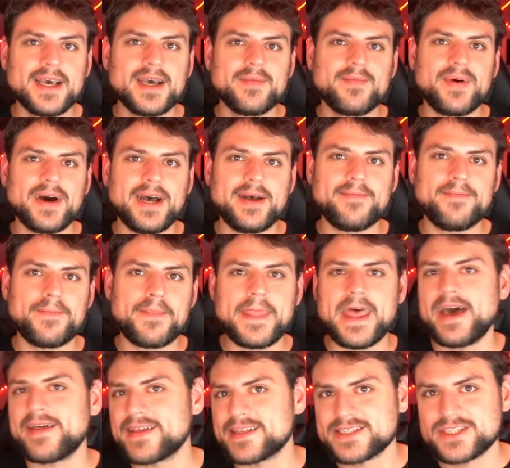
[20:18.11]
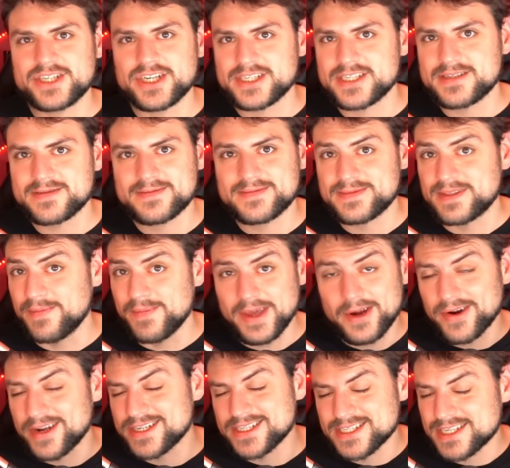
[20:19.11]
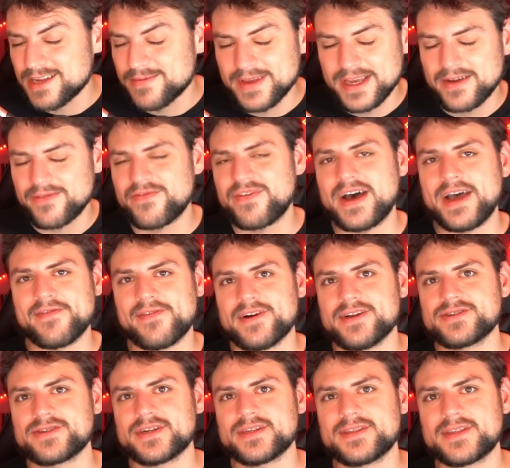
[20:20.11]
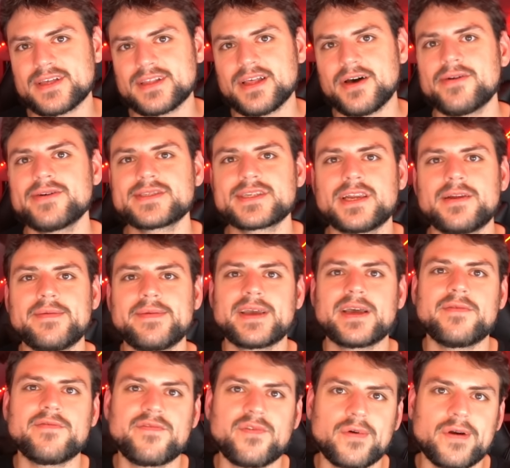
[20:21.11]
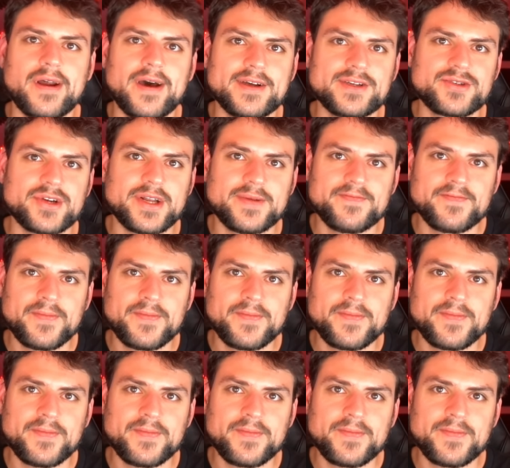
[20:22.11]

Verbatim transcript: But now that's just, the mid-range is going to become 500. The low end's going to become 400.